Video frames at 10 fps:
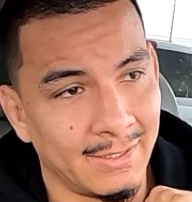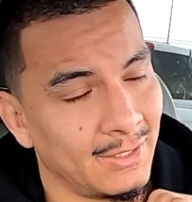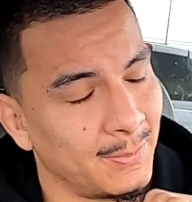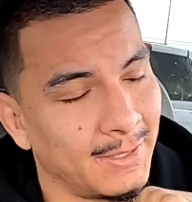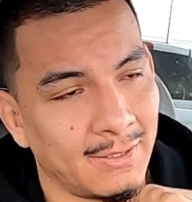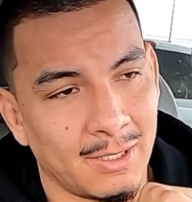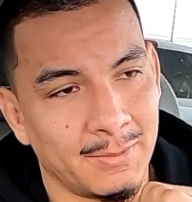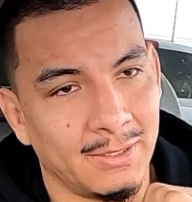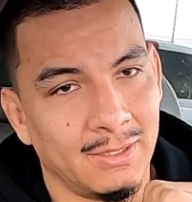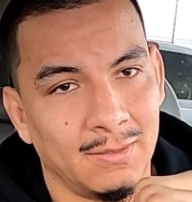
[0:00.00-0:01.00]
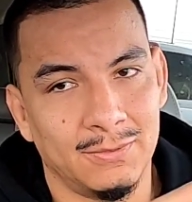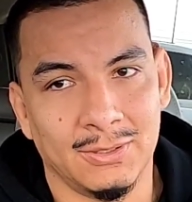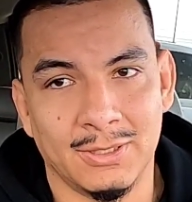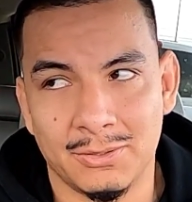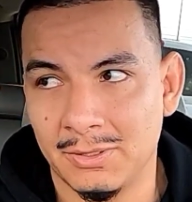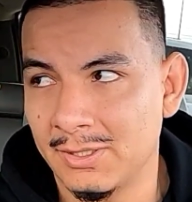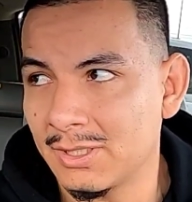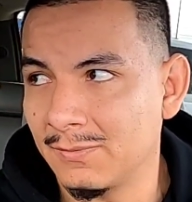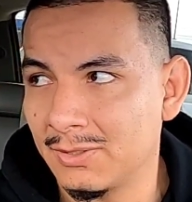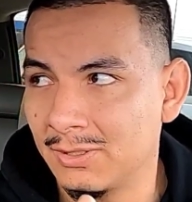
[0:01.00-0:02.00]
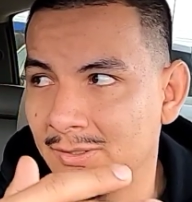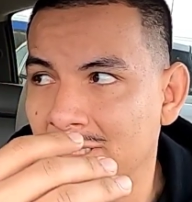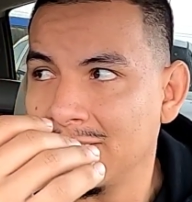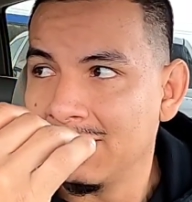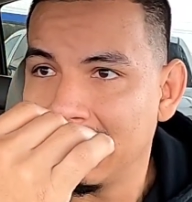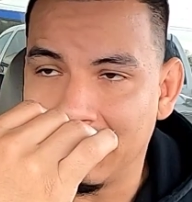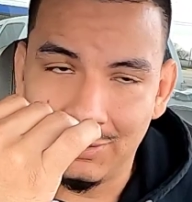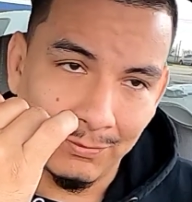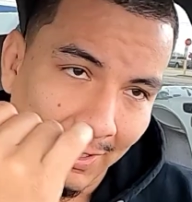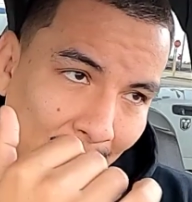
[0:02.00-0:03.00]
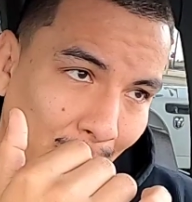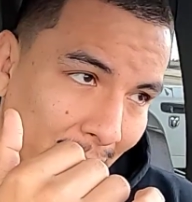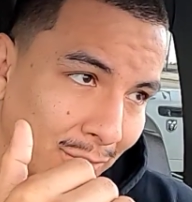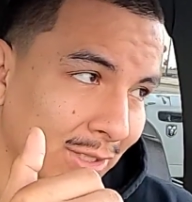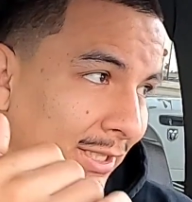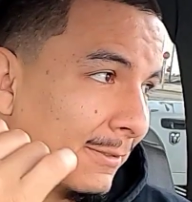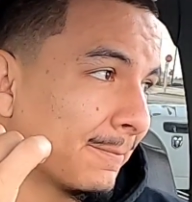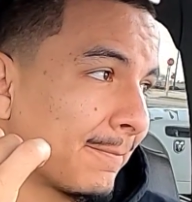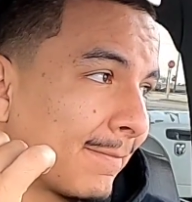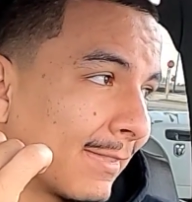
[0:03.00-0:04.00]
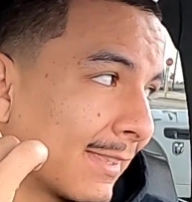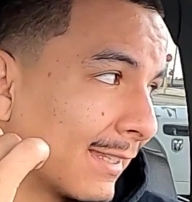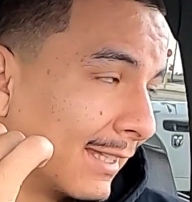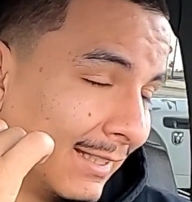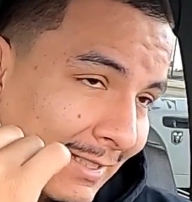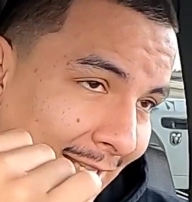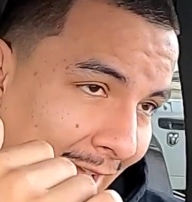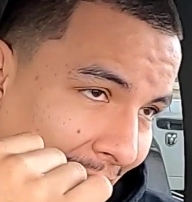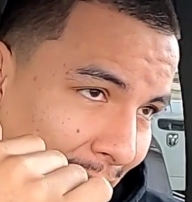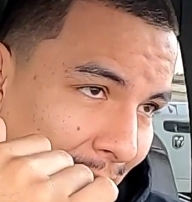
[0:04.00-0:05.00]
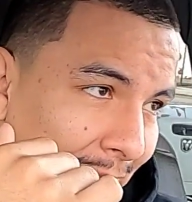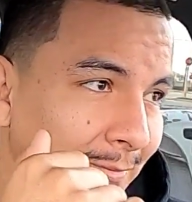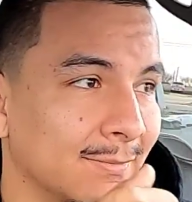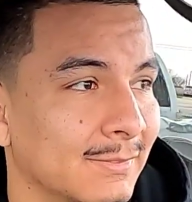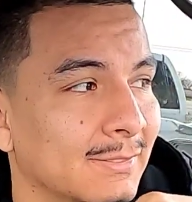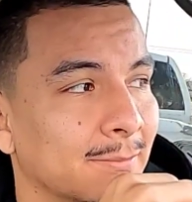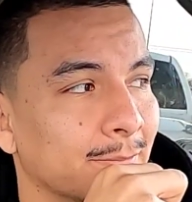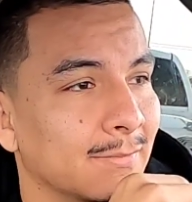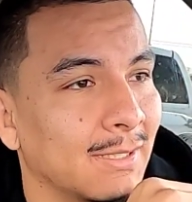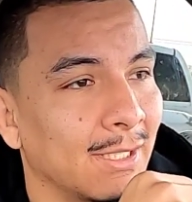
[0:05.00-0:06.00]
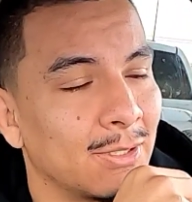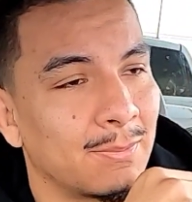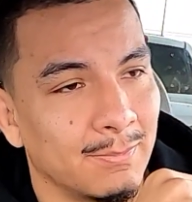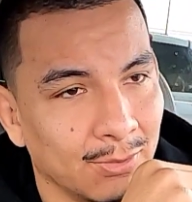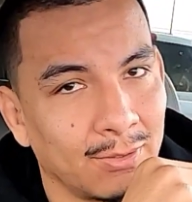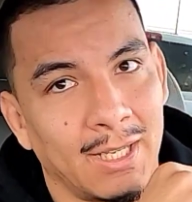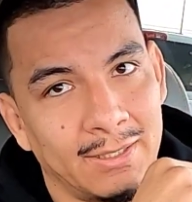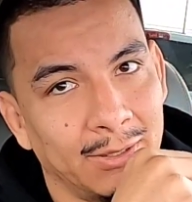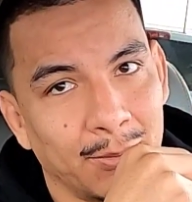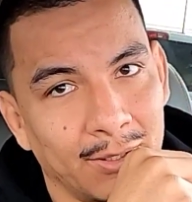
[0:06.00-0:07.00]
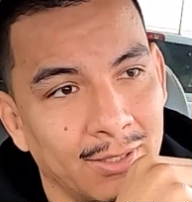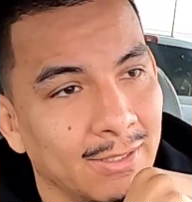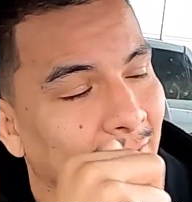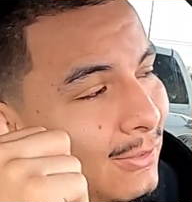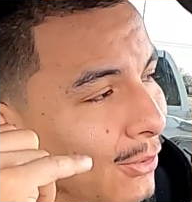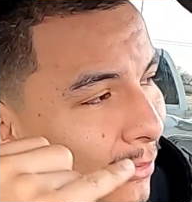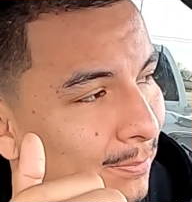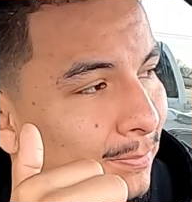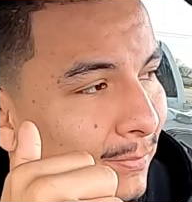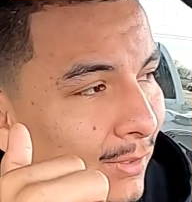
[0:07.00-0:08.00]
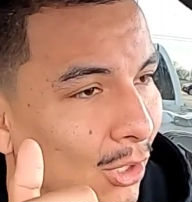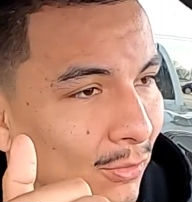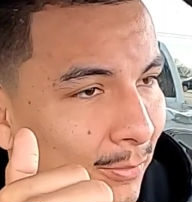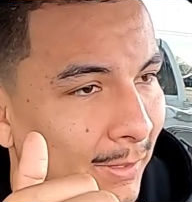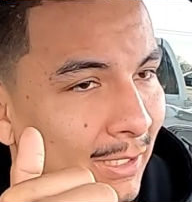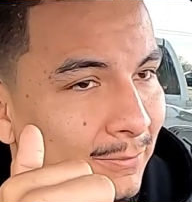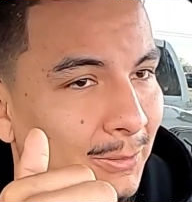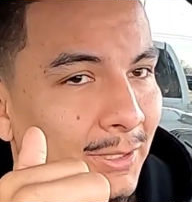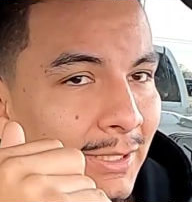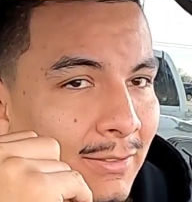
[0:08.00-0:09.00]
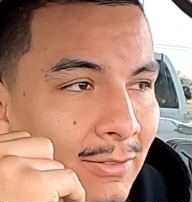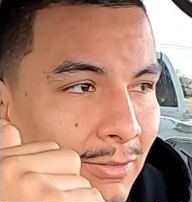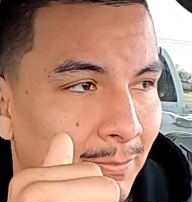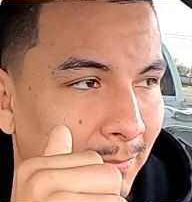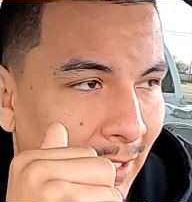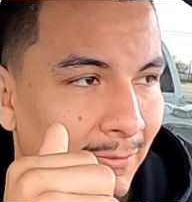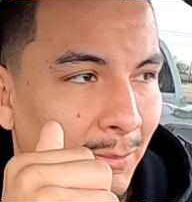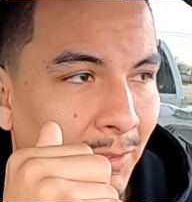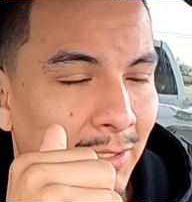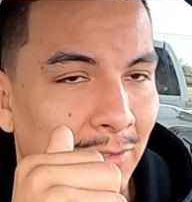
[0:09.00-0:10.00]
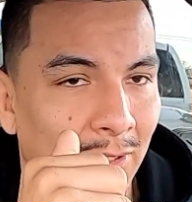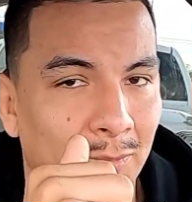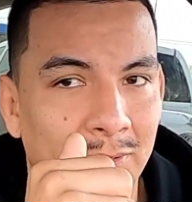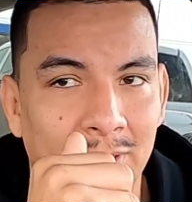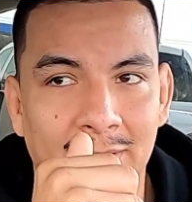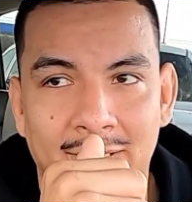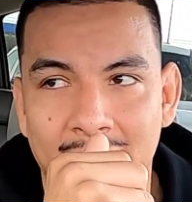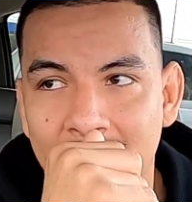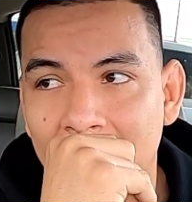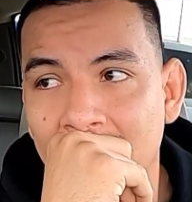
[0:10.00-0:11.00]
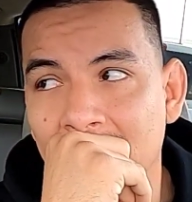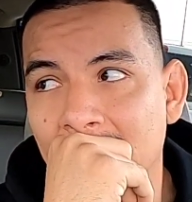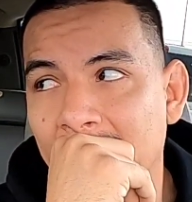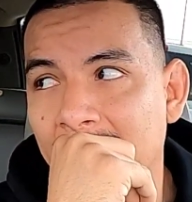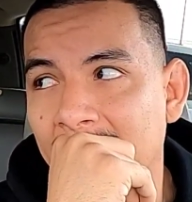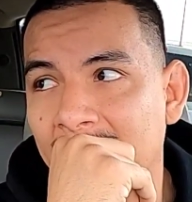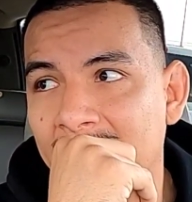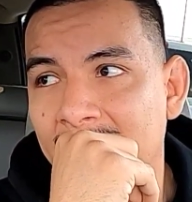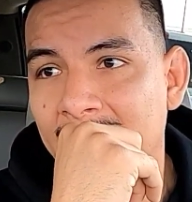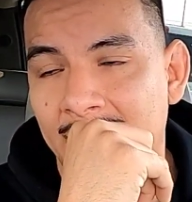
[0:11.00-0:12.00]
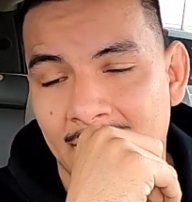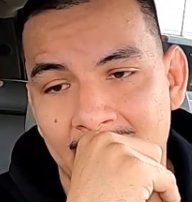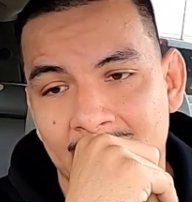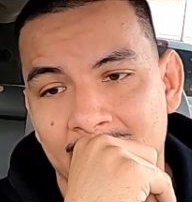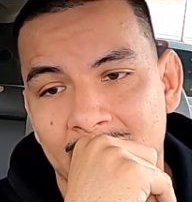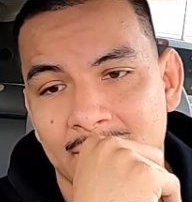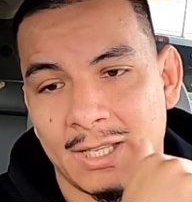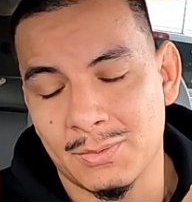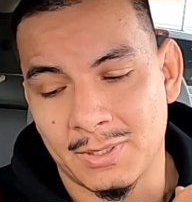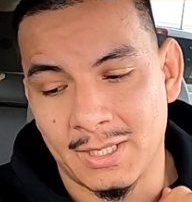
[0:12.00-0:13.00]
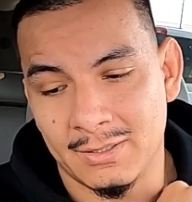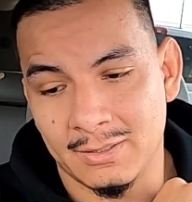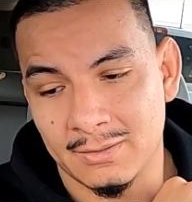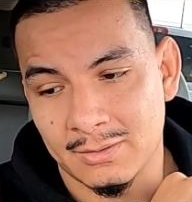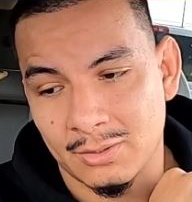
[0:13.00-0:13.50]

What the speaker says: I didn't spend a lot of money. If you're a do-it-yourself dude and you find a Quadrasteer that needs an axle, it's more than likely worth it. Don't overpay for it. Pay for what you know what you're gonna get, and that's it. That's what I did.